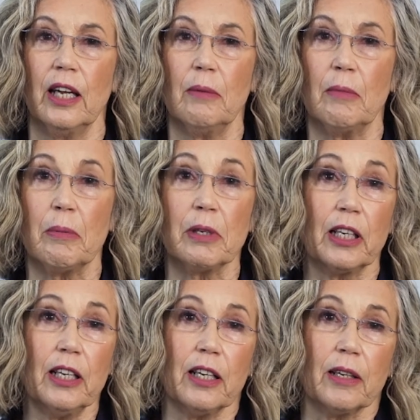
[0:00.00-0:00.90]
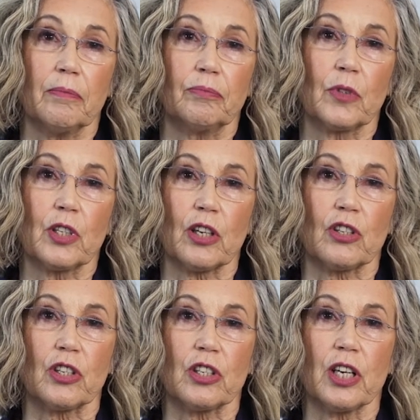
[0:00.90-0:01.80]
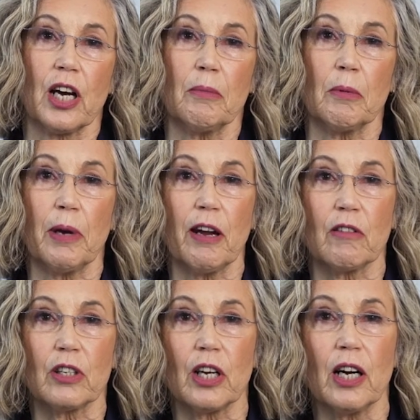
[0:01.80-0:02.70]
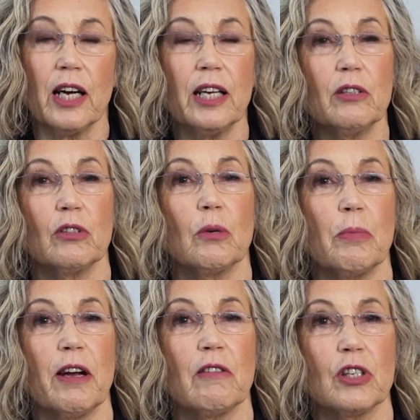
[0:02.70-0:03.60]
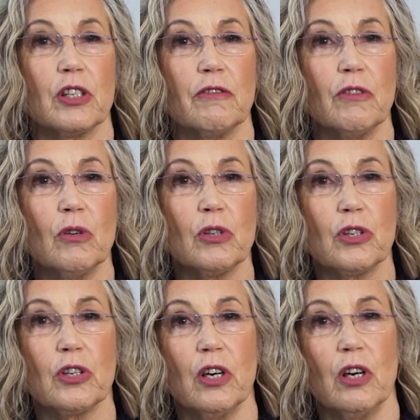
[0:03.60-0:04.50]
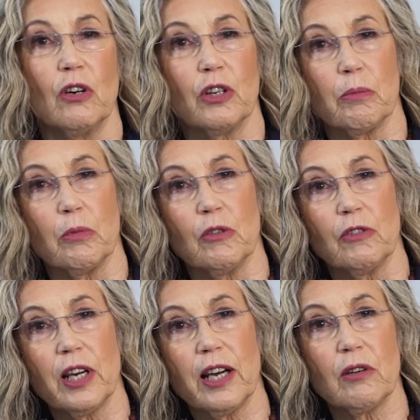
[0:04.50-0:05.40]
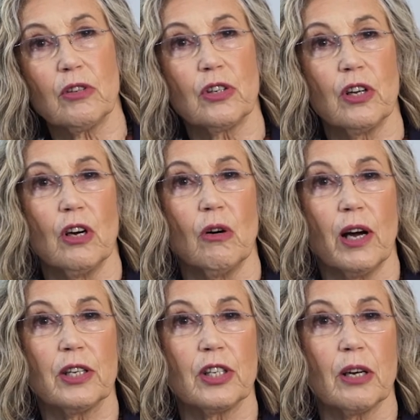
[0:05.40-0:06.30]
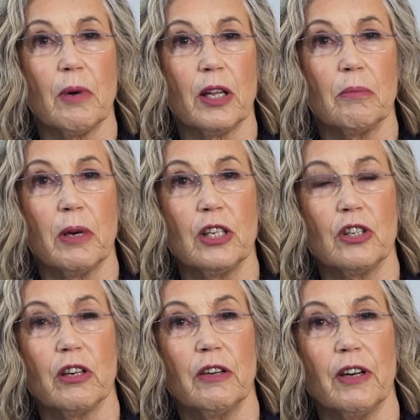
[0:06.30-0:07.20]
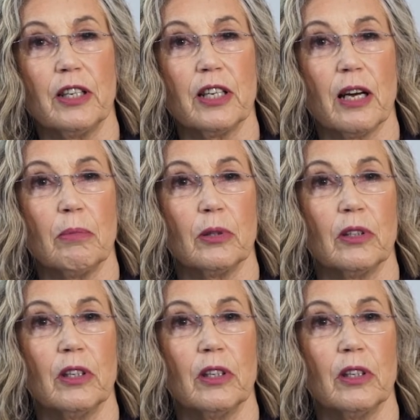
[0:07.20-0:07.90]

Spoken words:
It may be clear, such as the time a parent died, or your parents divorced, or you moved house, or had some other major event happen.